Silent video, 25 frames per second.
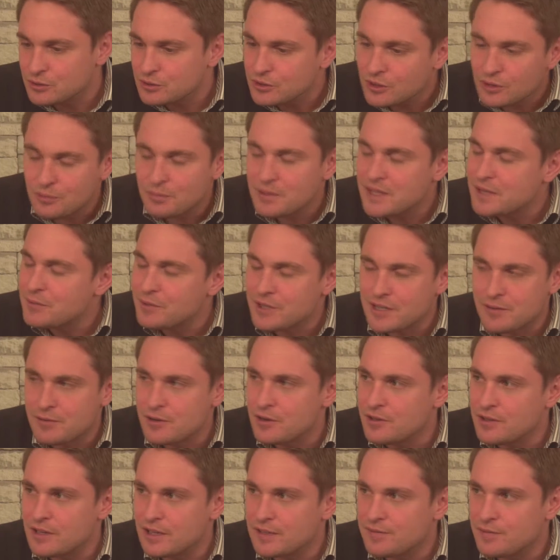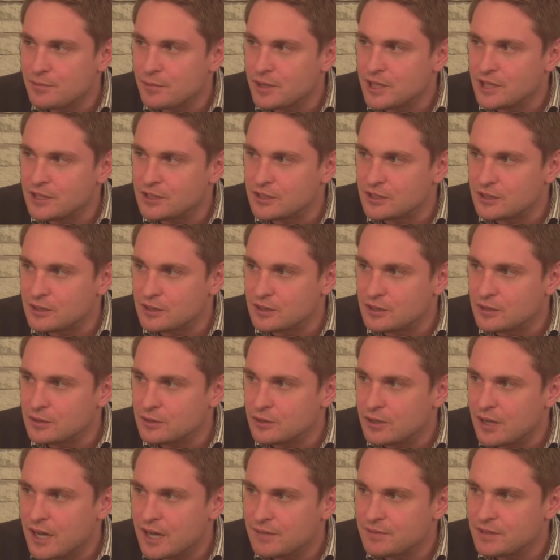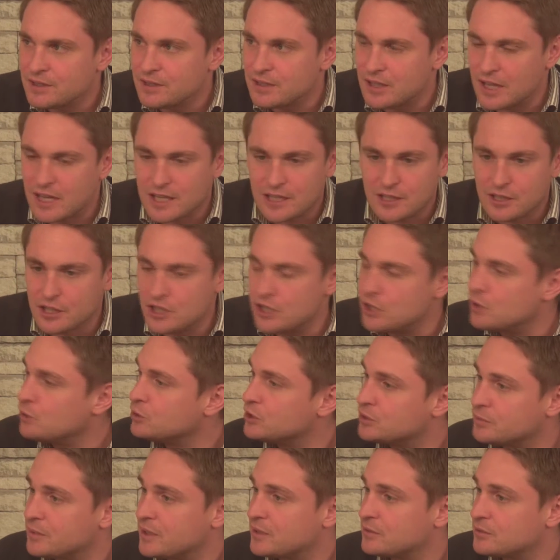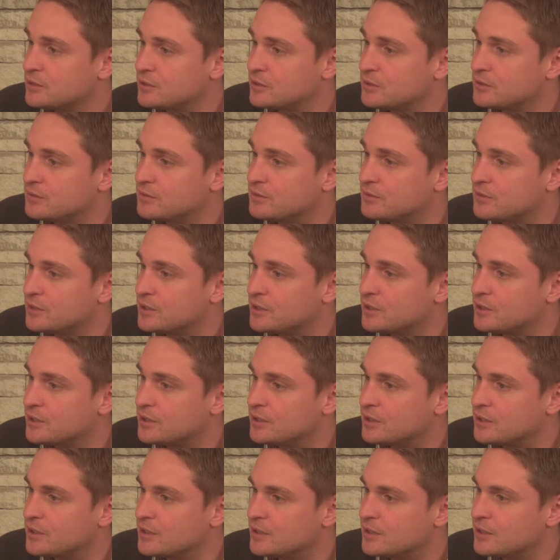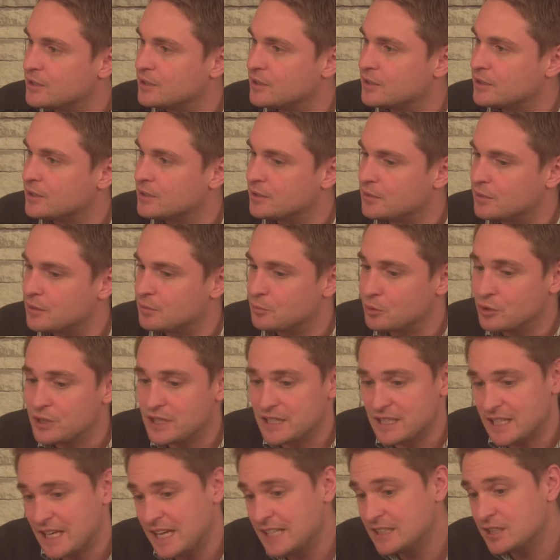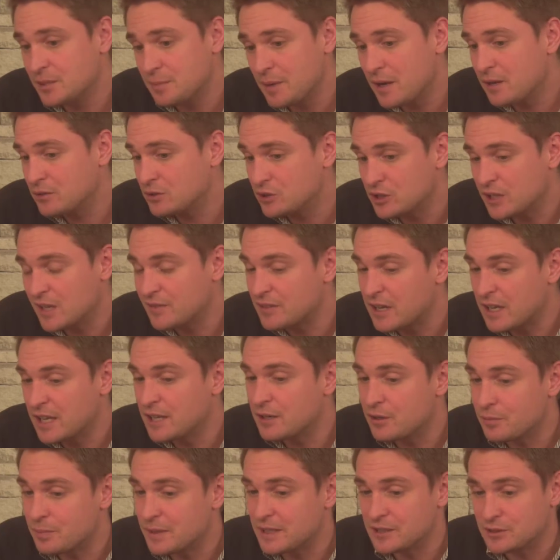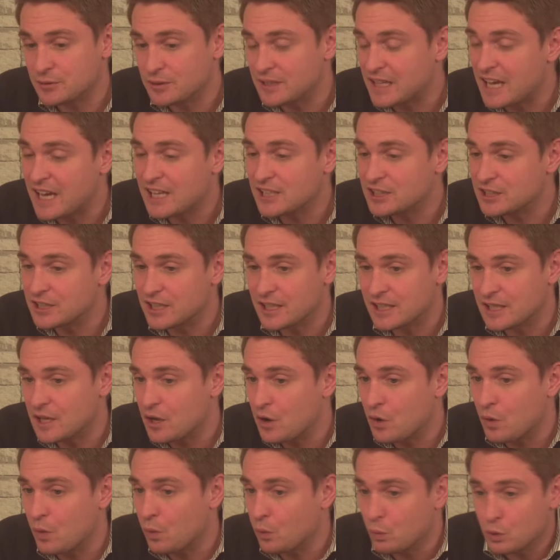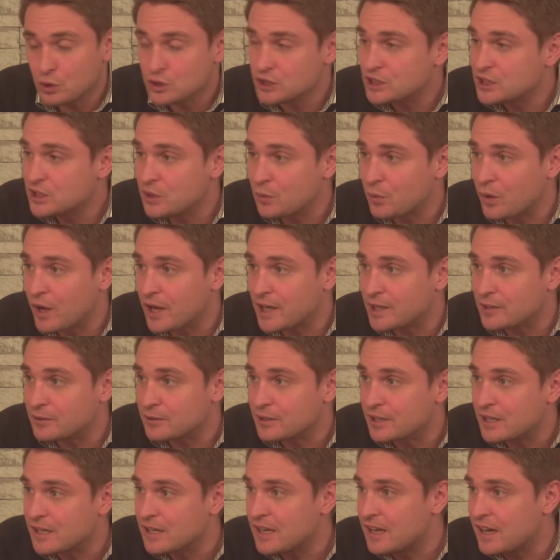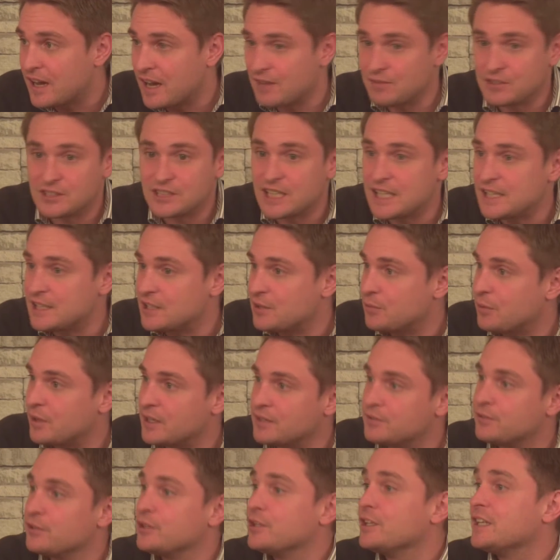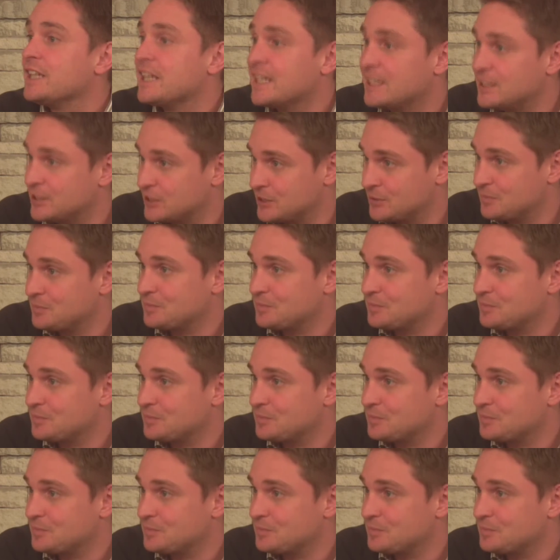not mean when you're earning a living wage you're having a huge amount of money. It's about just having a little bit to occasionally, once in a while, have a takeaway for your kids.